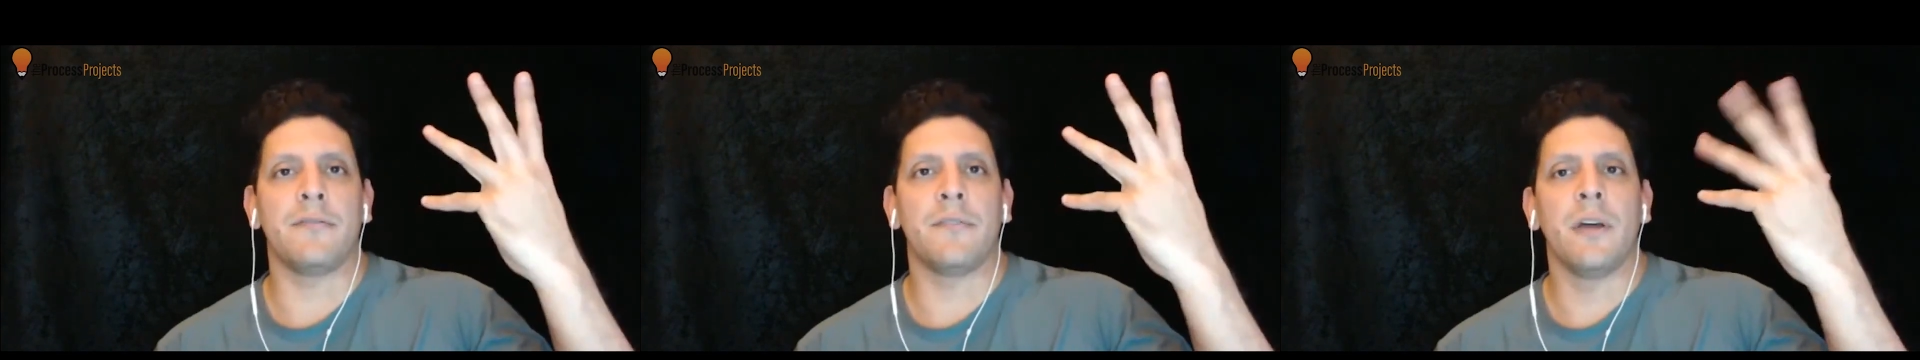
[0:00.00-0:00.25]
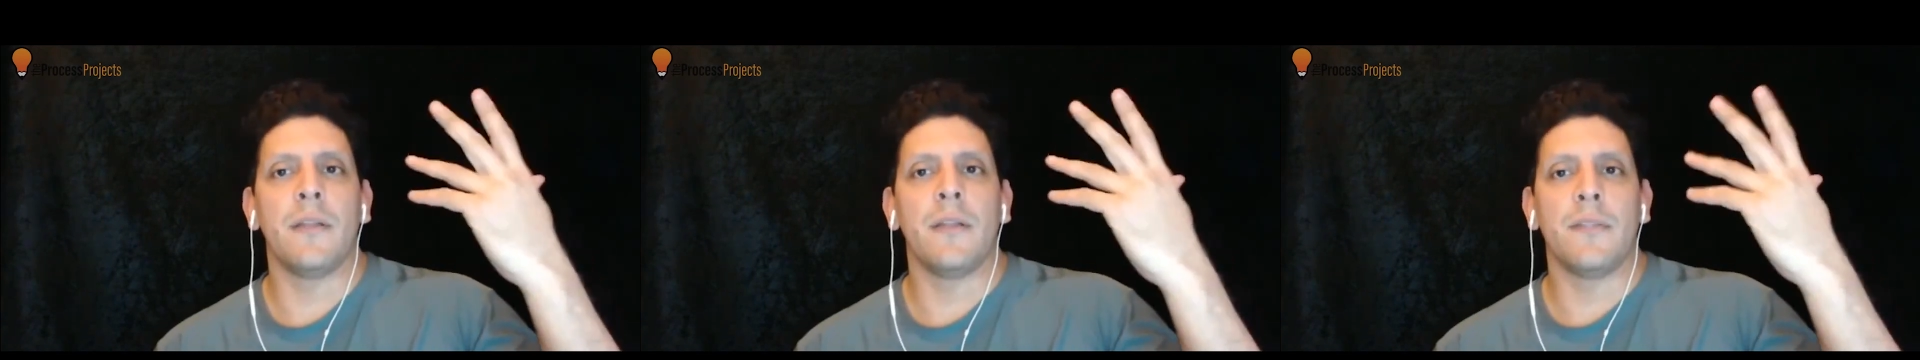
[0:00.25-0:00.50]

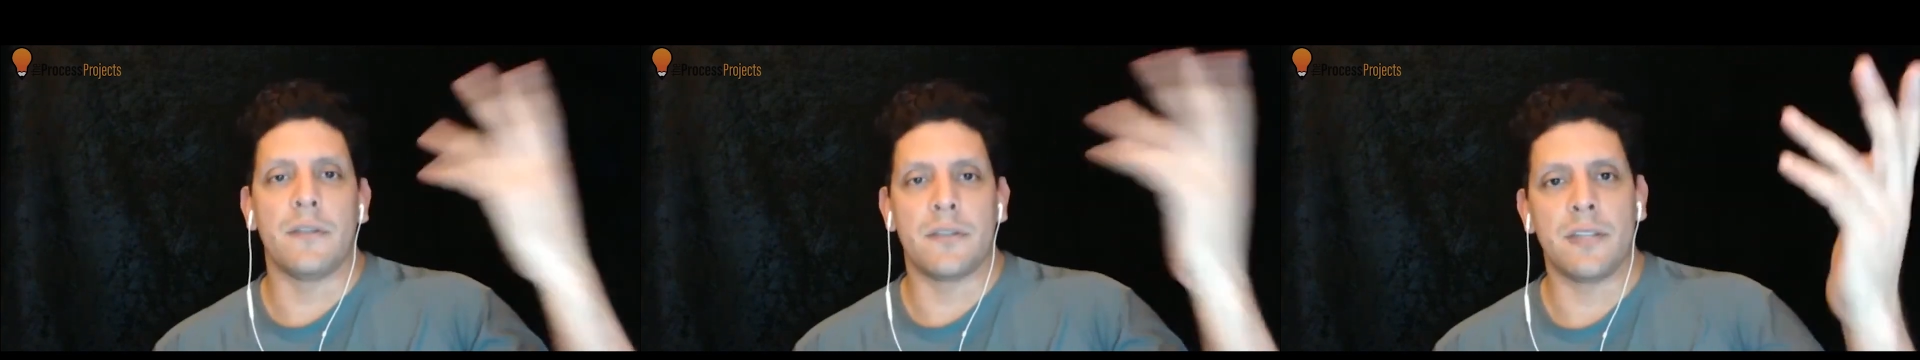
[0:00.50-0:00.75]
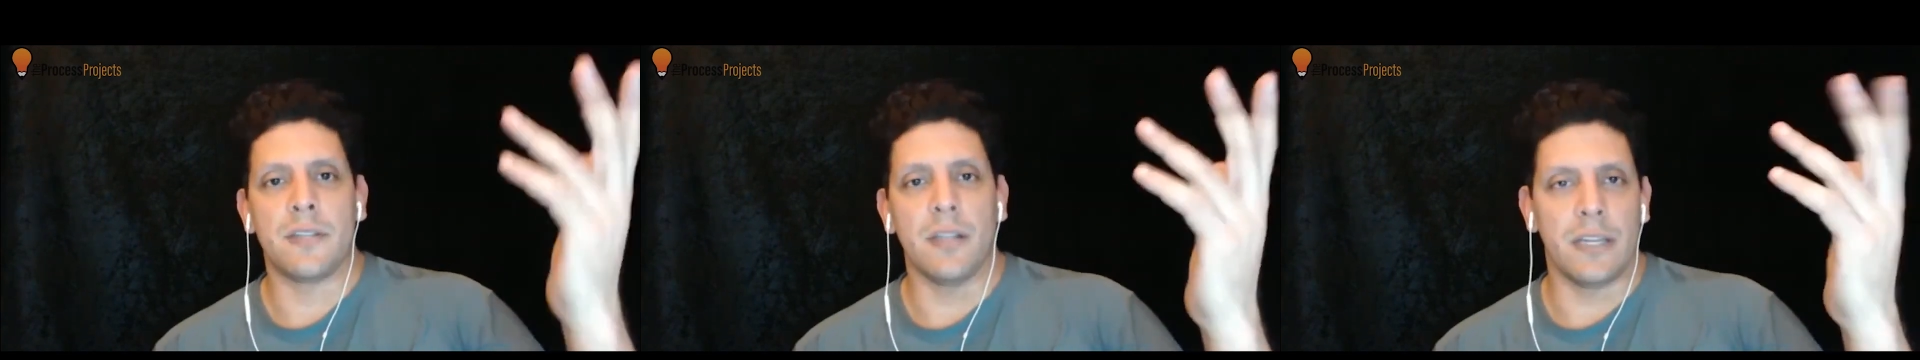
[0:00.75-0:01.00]
their
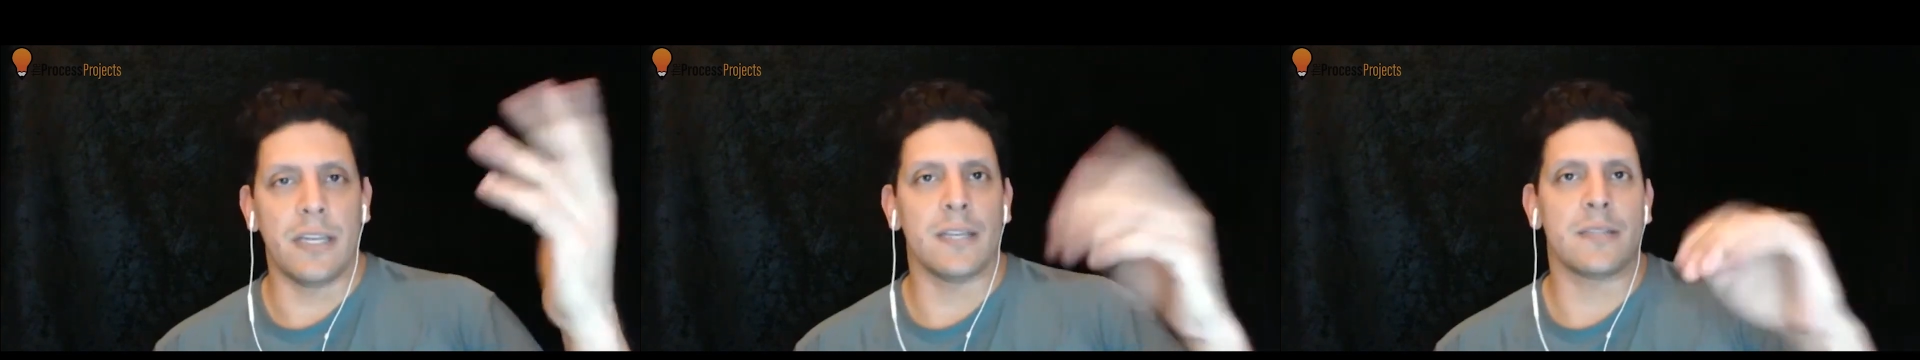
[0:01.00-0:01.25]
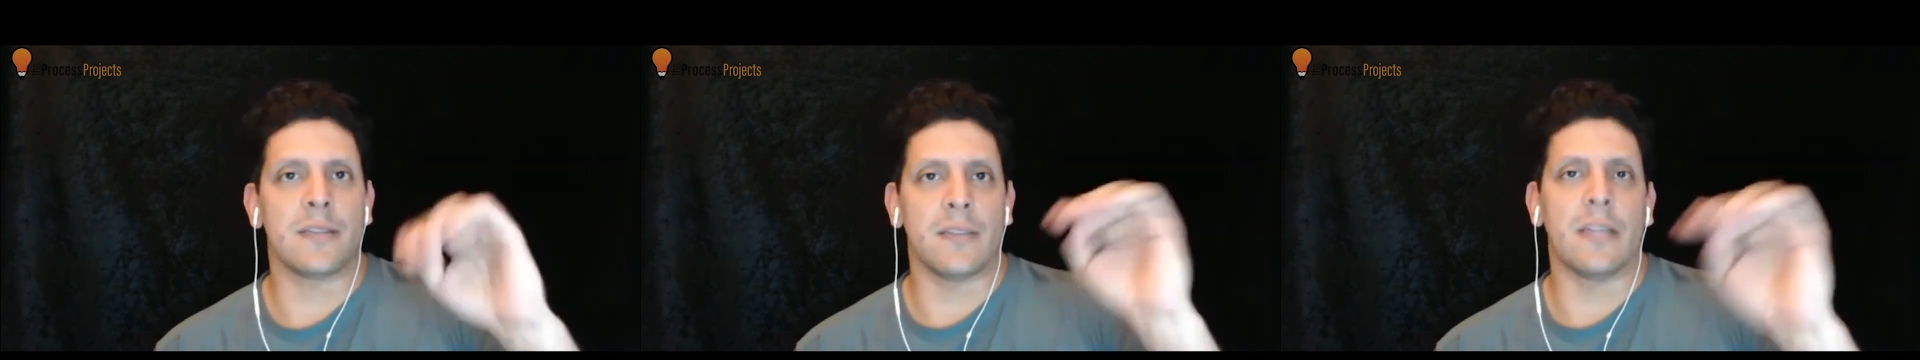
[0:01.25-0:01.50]
silliness and
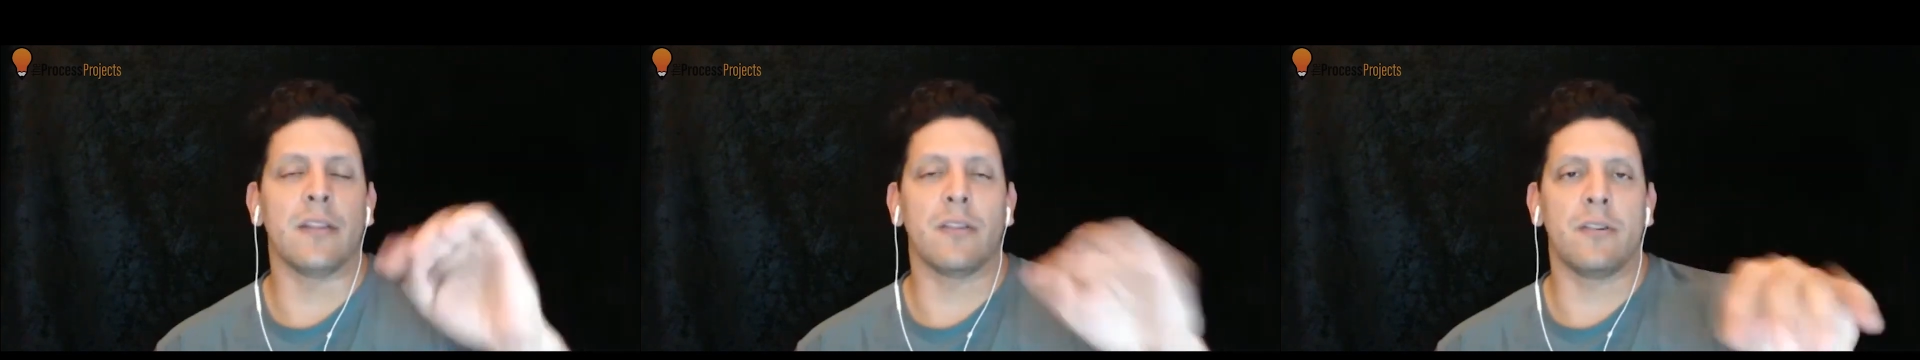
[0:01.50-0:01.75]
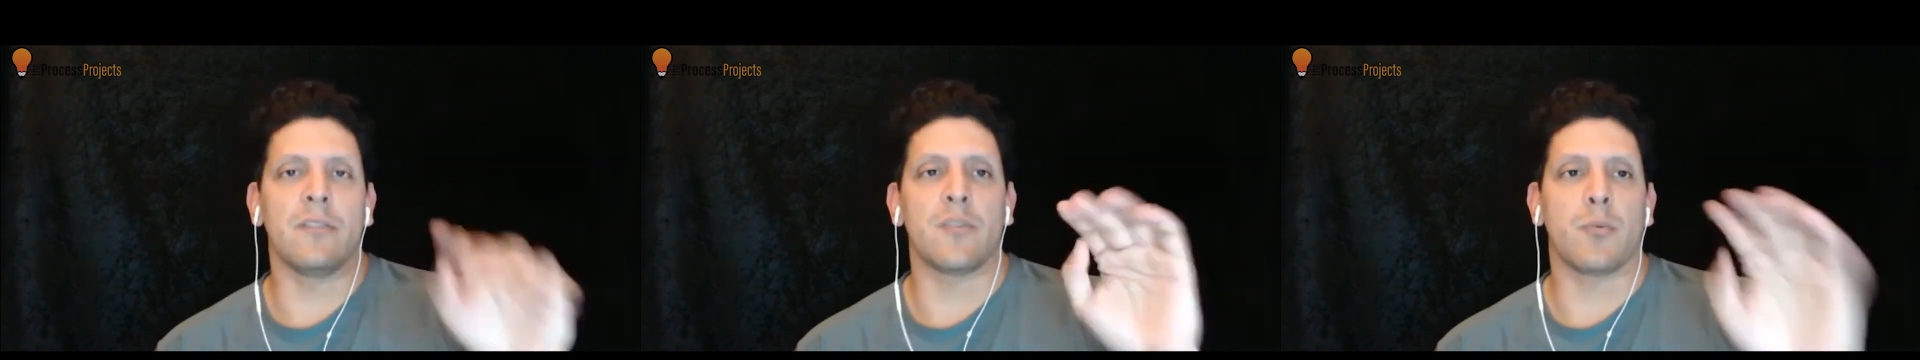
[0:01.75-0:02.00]
they learn to
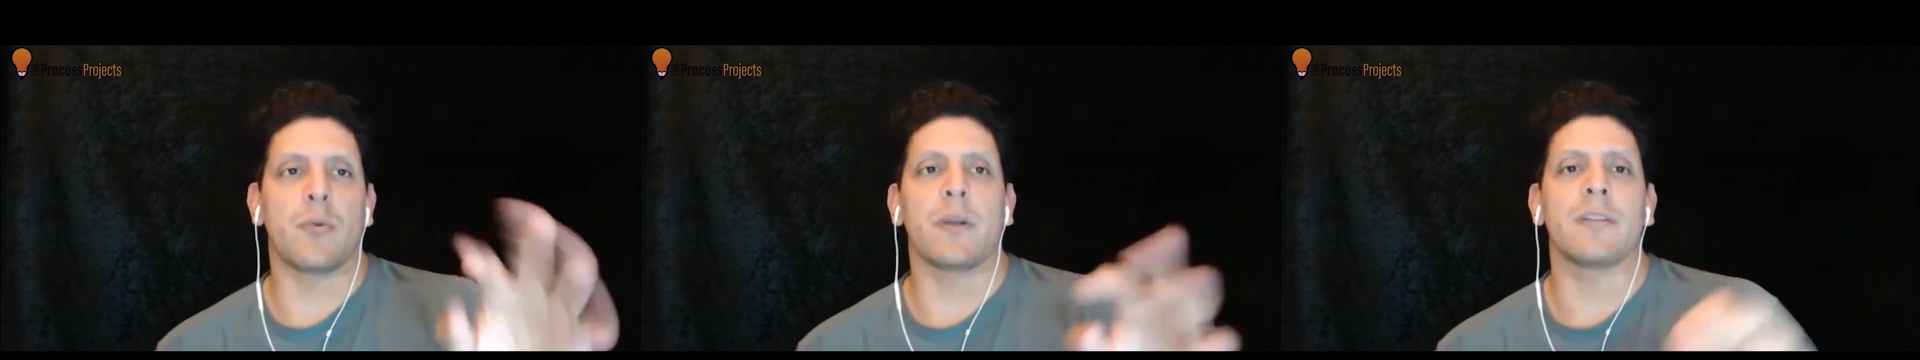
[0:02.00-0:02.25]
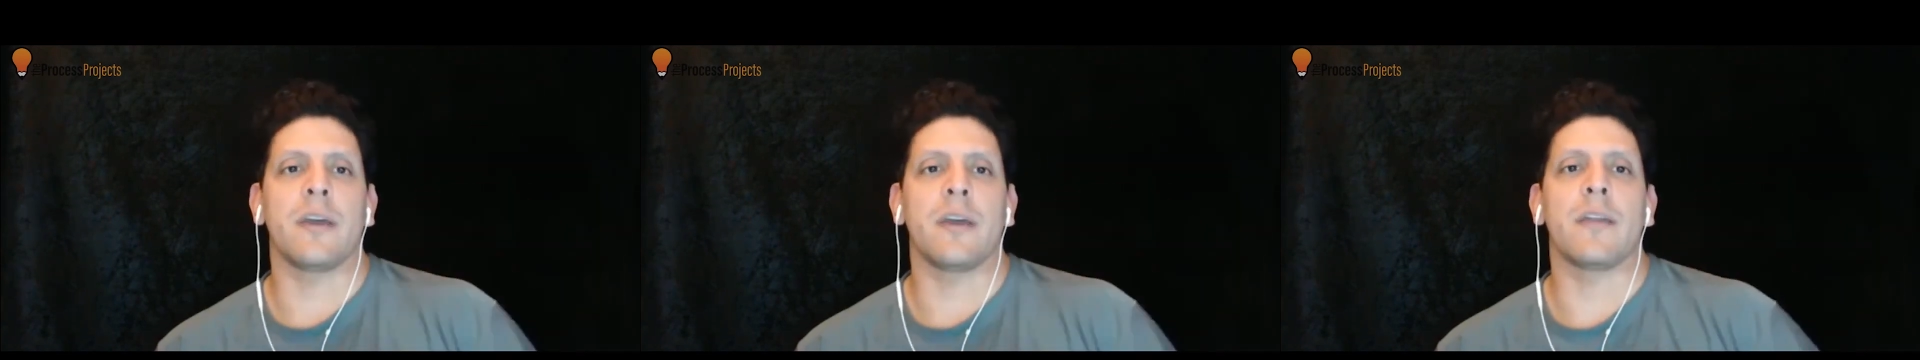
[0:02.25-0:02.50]
work
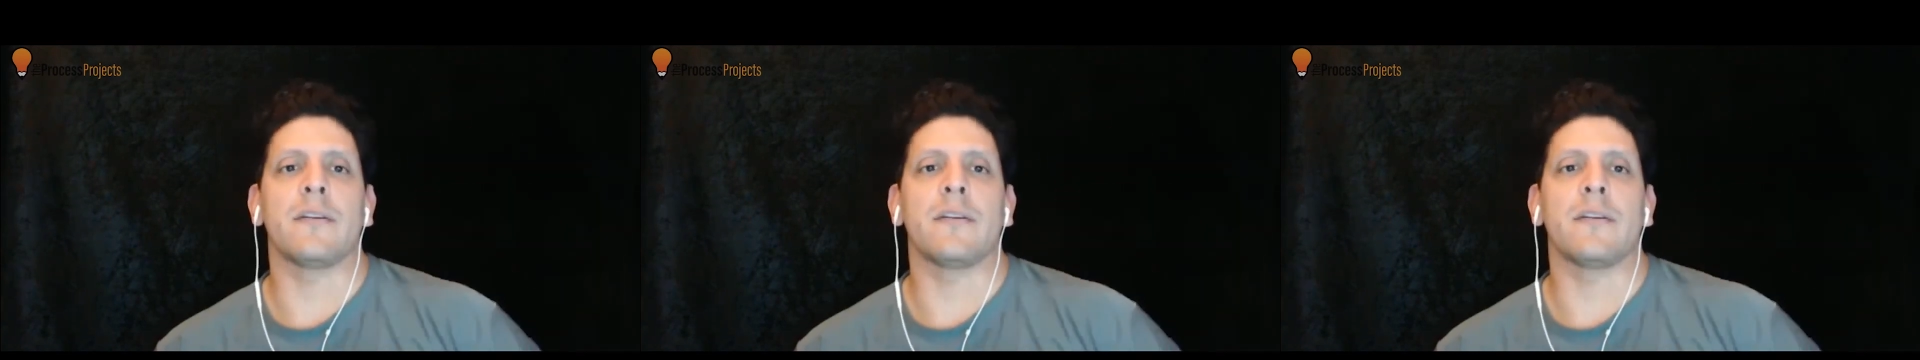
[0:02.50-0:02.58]
together